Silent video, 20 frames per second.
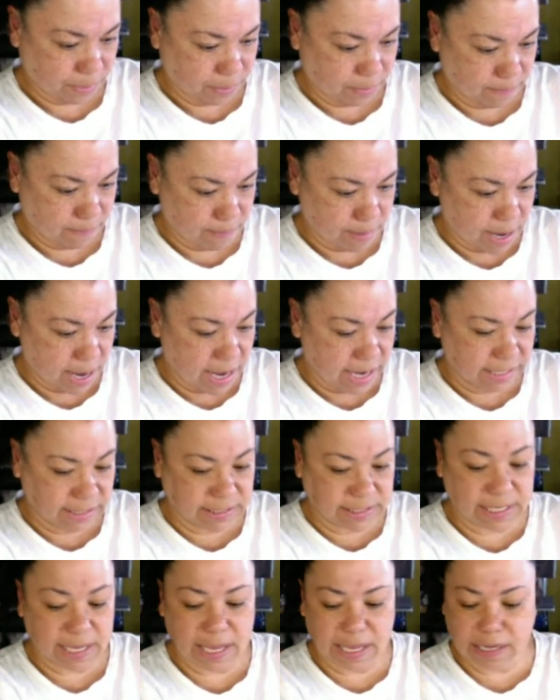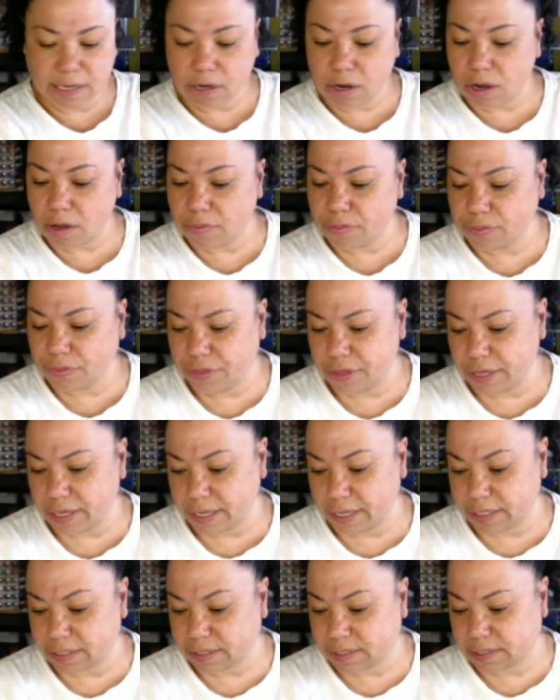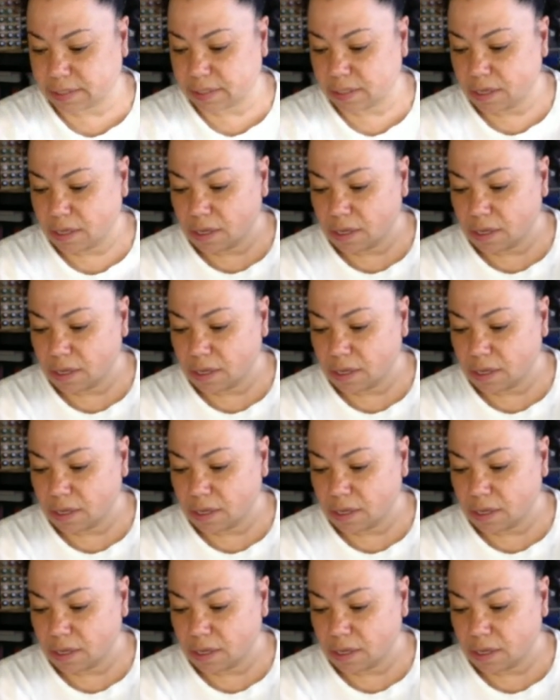my take on this,